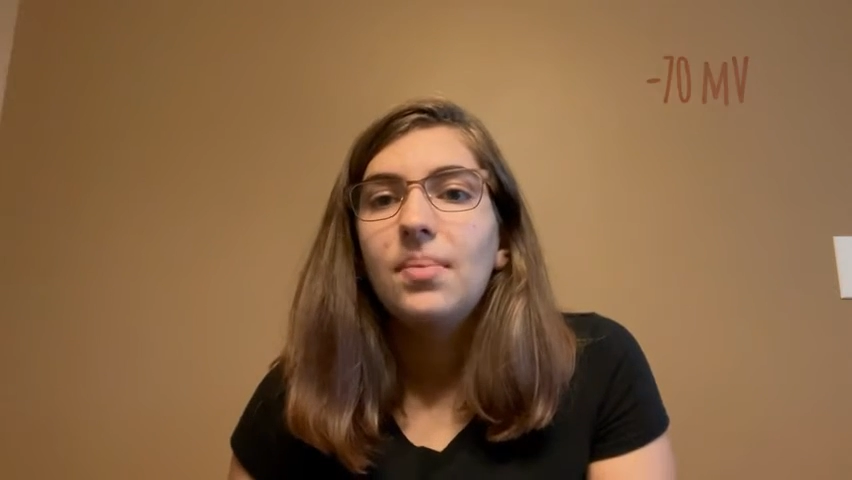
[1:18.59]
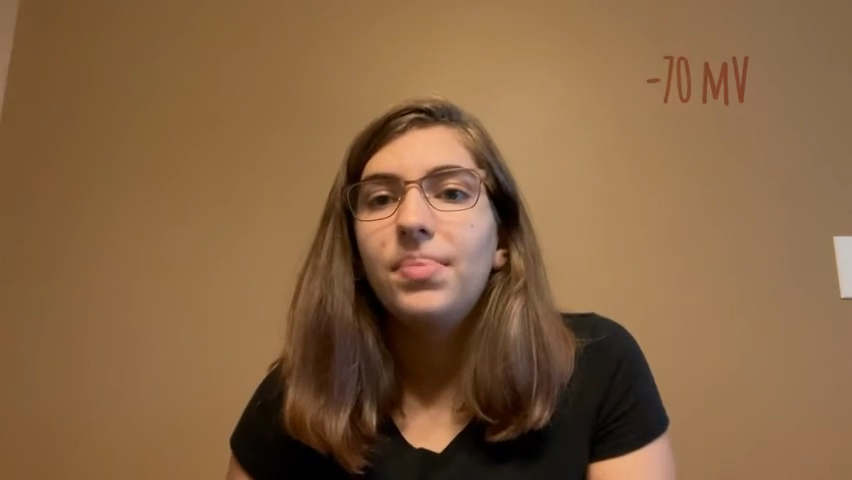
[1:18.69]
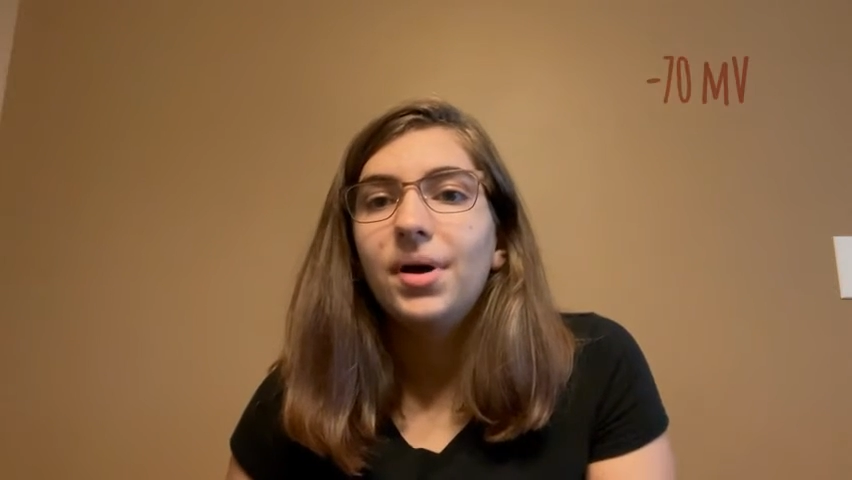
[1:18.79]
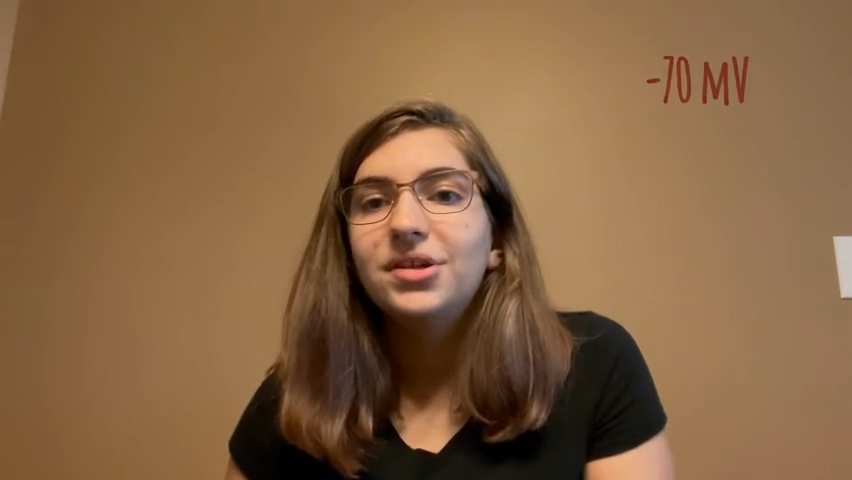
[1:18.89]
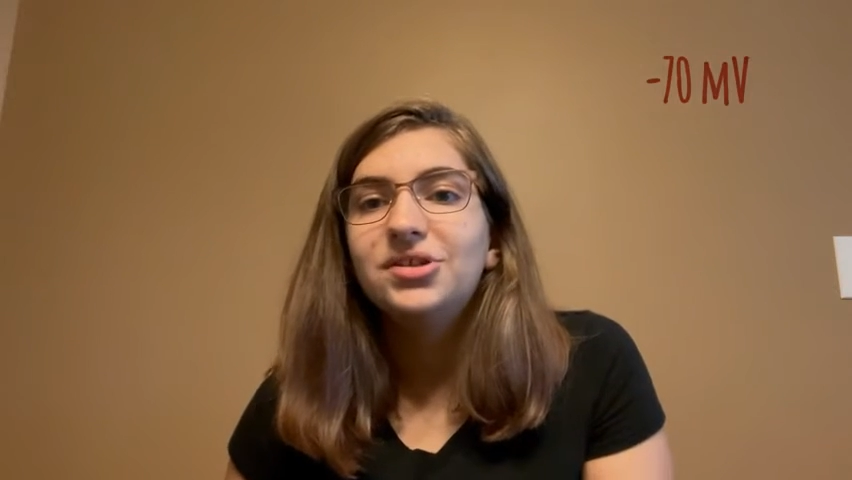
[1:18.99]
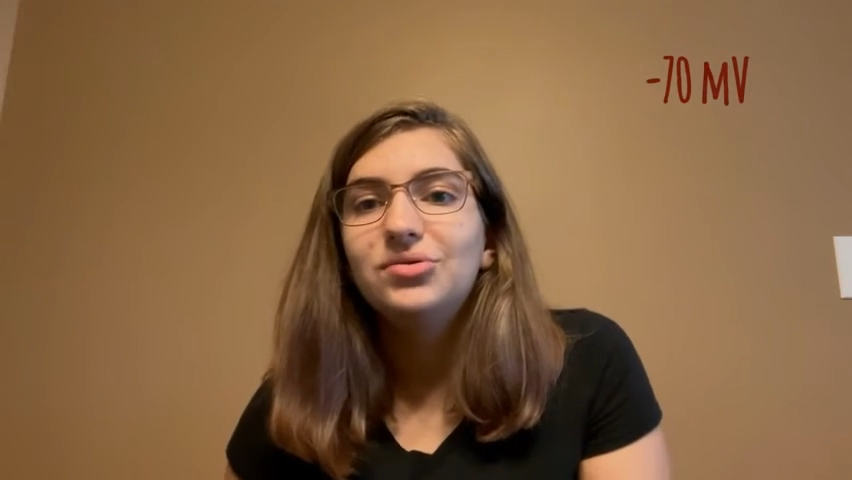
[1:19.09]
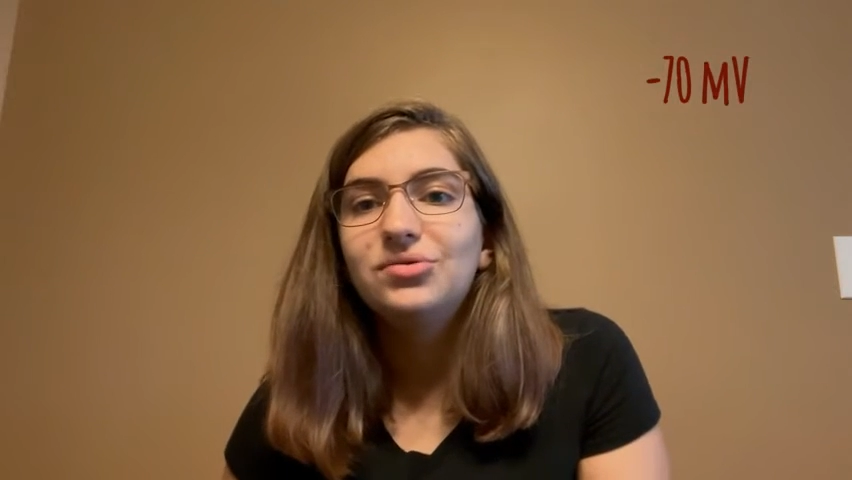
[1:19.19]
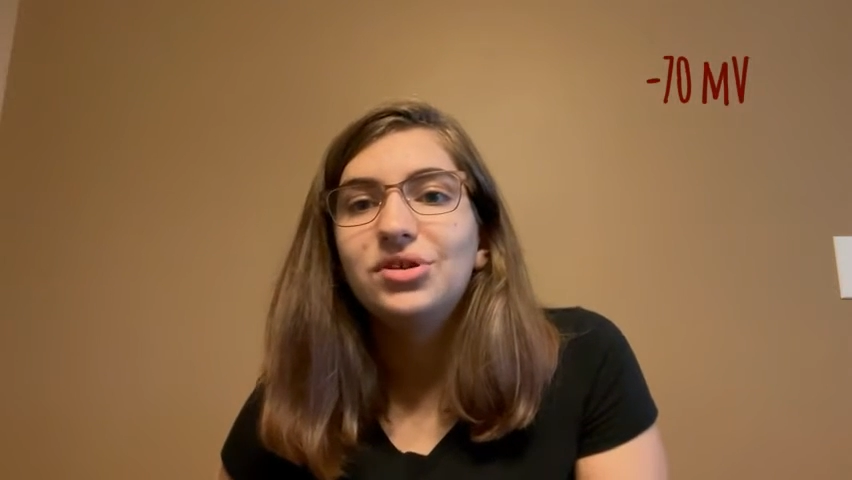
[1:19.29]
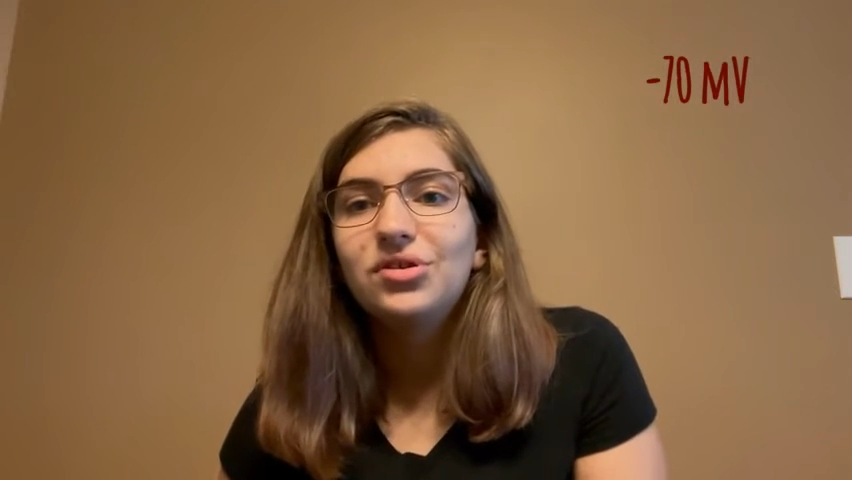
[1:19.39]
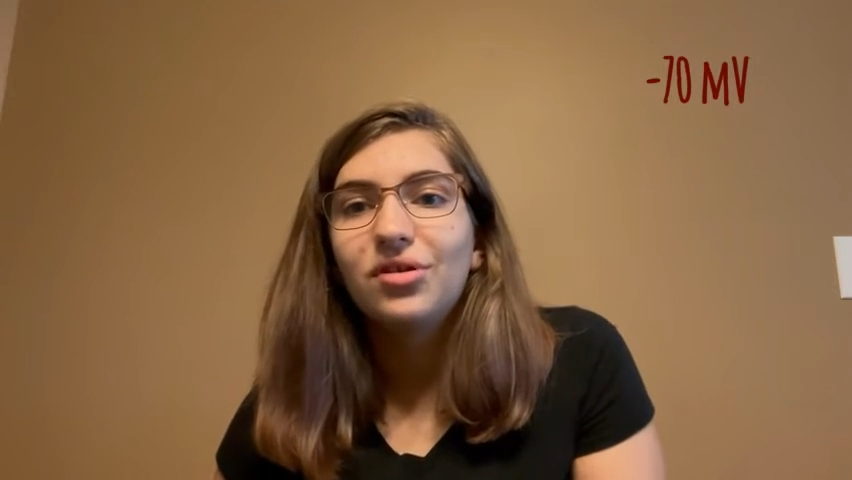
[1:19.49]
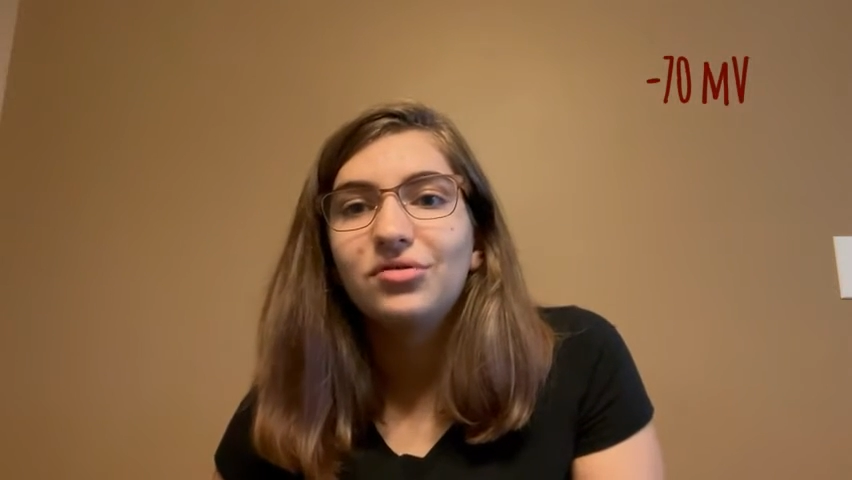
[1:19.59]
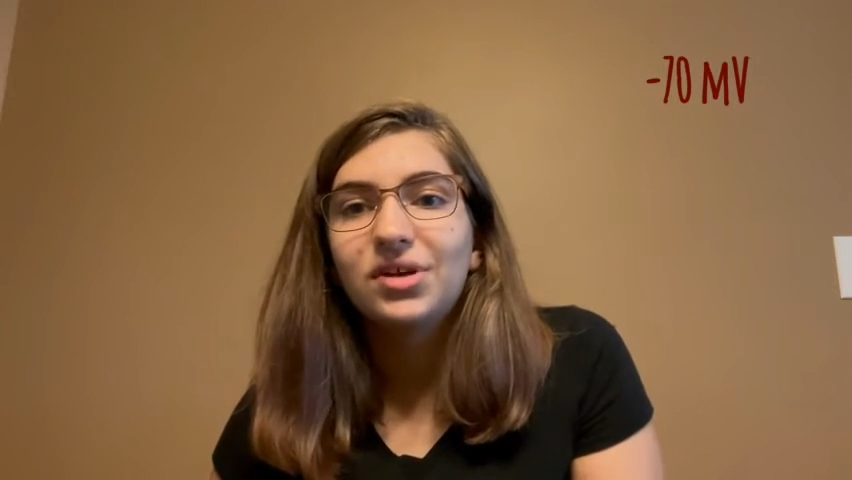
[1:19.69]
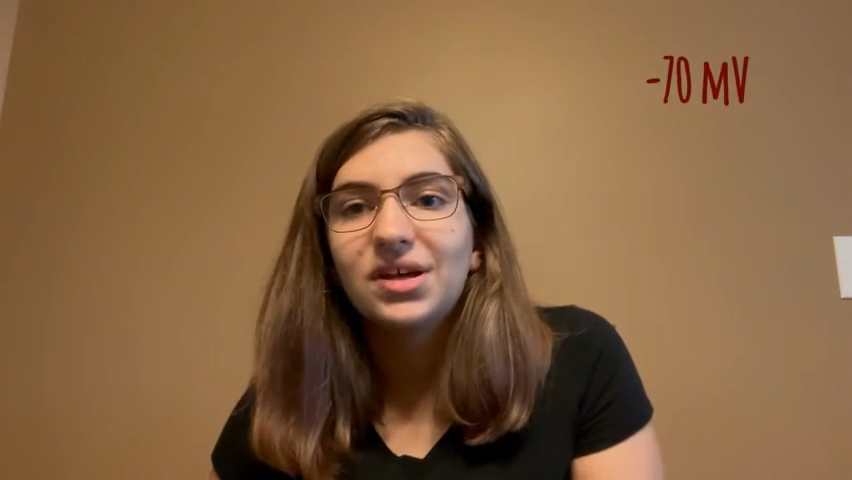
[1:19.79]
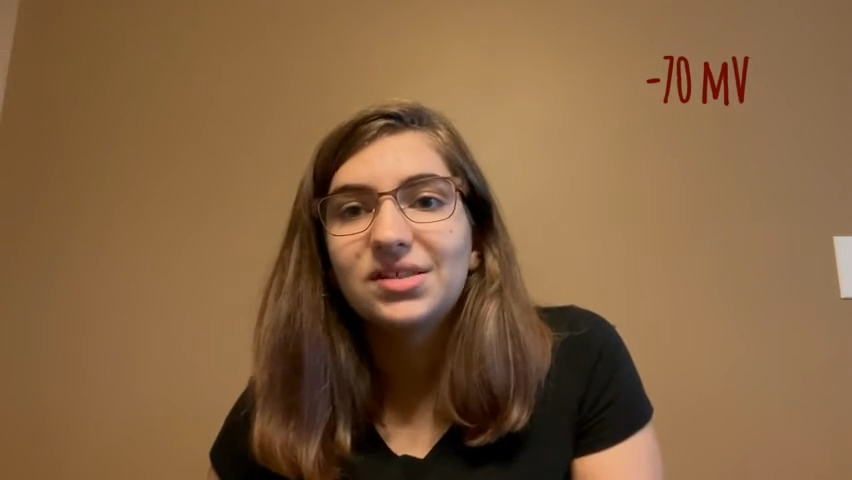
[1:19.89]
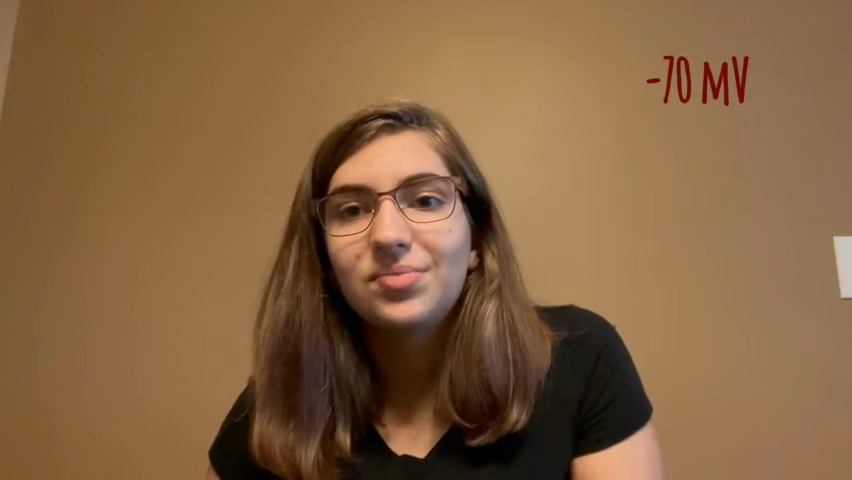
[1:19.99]
But due to
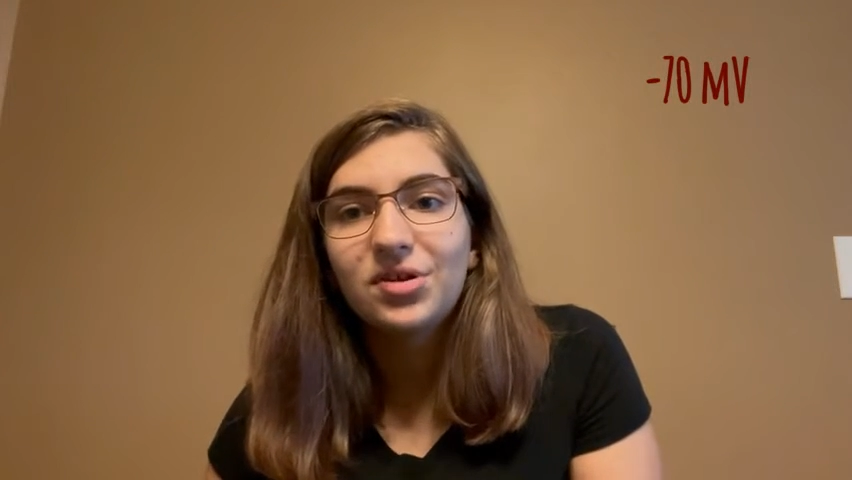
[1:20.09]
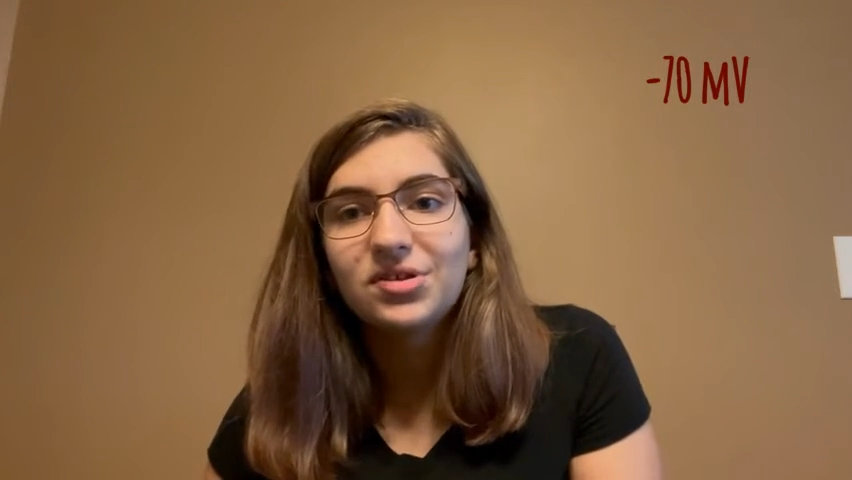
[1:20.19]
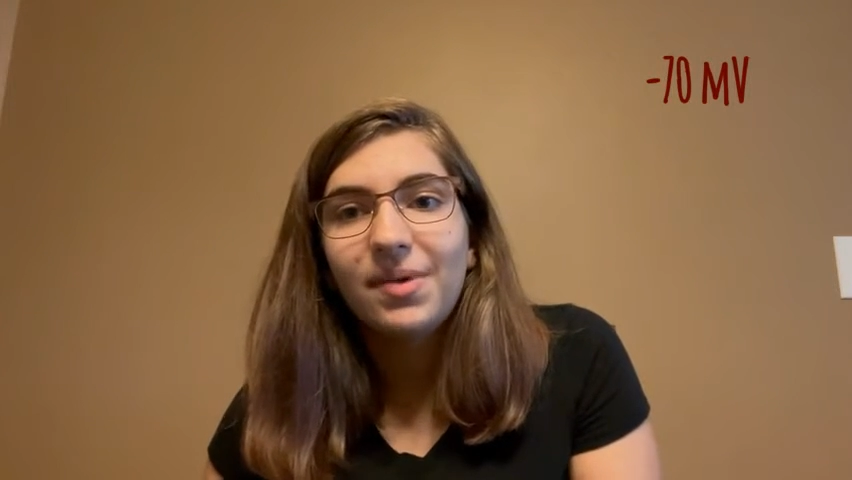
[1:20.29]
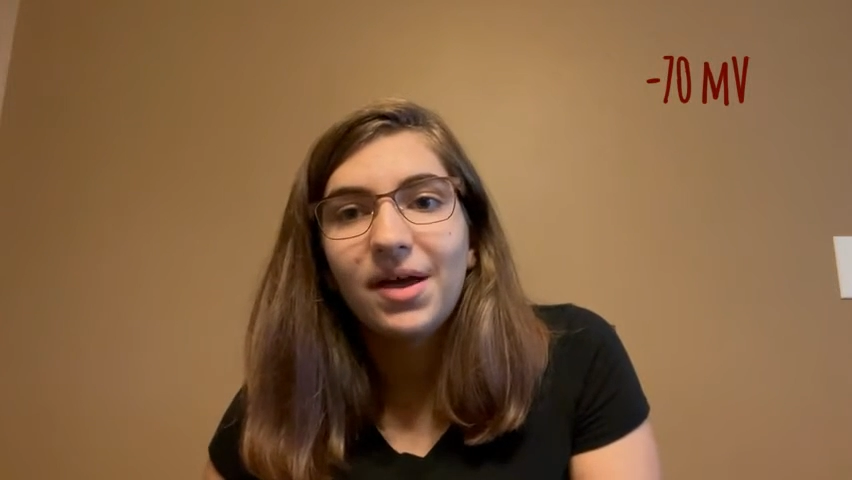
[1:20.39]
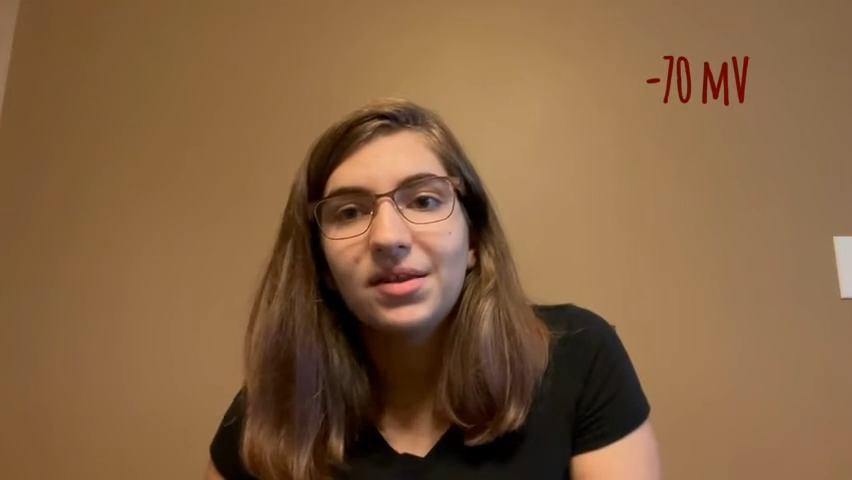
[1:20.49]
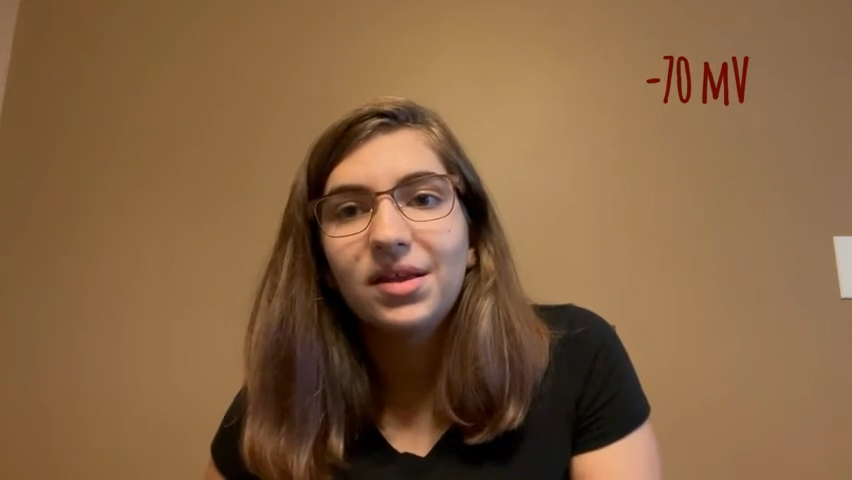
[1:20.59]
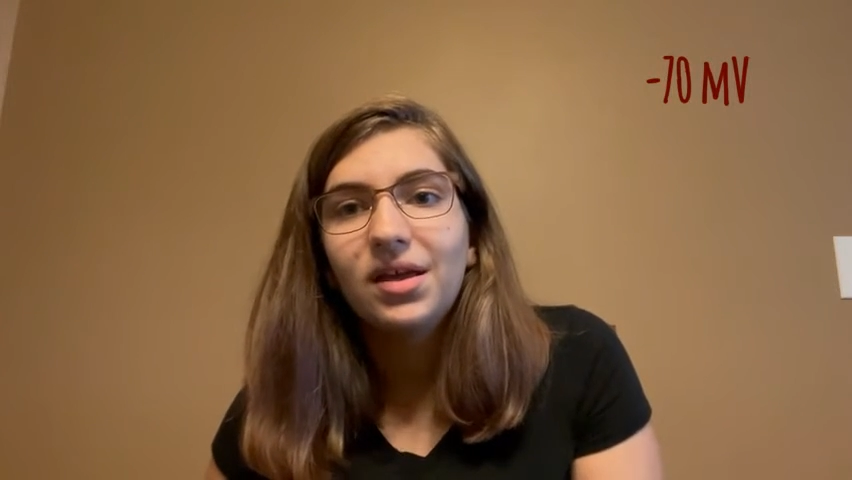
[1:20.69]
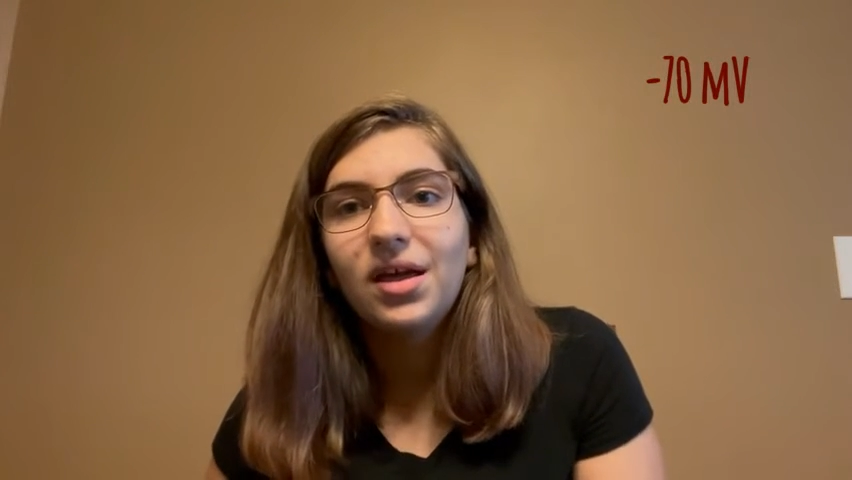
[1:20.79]
neurotransmitters binding,